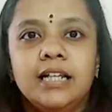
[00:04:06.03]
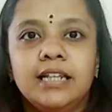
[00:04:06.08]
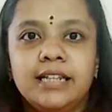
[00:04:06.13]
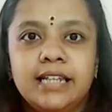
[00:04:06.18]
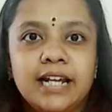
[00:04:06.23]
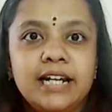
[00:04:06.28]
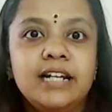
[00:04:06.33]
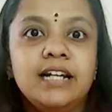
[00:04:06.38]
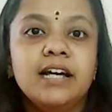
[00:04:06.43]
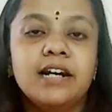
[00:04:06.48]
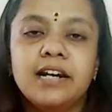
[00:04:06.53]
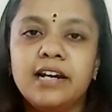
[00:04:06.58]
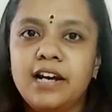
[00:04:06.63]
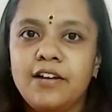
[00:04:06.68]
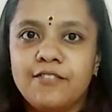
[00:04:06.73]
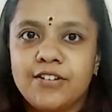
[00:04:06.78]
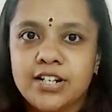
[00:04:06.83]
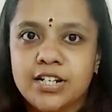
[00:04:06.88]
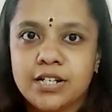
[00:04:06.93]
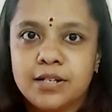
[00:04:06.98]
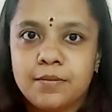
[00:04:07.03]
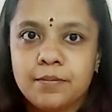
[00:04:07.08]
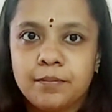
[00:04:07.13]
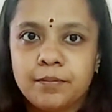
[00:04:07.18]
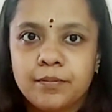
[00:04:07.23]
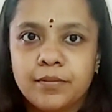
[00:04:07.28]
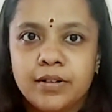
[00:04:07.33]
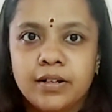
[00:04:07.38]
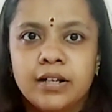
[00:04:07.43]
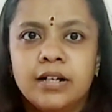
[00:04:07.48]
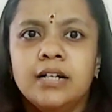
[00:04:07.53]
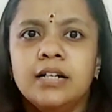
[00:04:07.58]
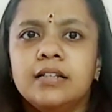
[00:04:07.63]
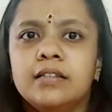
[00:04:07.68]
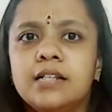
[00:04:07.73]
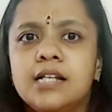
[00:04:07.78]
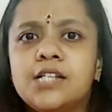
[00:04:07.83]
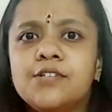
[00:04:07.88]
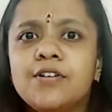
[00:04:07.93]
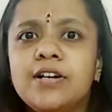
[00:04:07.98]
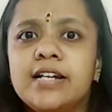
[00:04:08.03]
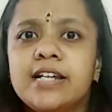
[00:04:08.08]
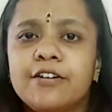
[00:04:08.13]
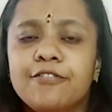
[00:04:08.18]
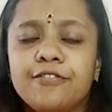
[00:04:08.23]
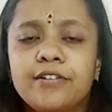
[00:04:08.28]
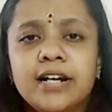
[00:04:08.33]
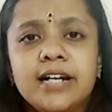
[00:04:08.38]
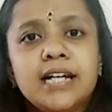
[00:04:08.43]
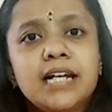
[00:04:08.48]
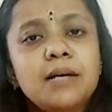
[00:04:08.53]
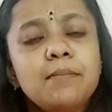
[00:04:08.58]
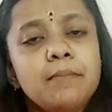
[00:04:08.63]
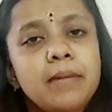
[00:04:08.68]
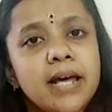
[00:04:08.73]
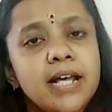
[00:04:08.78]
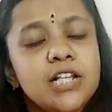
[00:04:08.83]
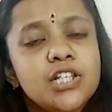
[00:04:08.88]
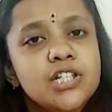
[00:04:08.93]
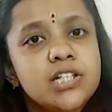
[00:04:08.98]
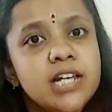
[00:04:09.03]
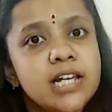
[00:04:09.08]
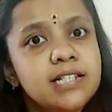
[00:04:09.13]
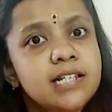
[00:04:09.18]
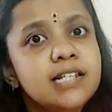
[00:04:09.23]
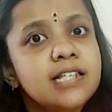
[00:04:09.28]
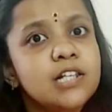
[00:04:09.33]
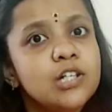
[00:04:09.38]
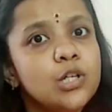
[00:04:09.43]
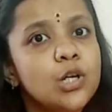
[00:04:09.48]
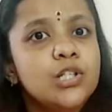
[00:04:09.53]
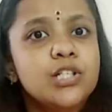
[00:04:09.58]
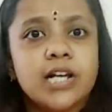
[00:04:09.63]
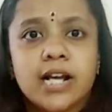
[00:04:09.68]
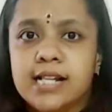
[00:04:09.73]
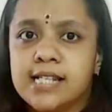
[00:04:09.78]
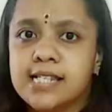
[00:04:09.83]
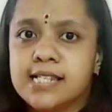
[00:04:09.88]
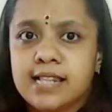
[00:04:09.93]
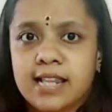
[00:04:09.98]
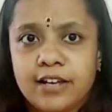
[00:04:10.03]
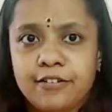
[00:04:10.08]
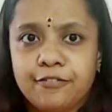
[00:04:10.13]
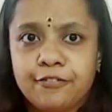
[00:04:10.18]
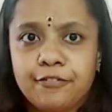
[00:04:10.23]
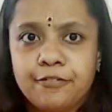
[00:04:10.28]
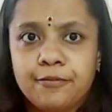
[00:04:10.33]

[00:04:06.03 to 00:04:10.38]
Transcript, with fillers: Then relevant. This will definitely make changes in your child's life.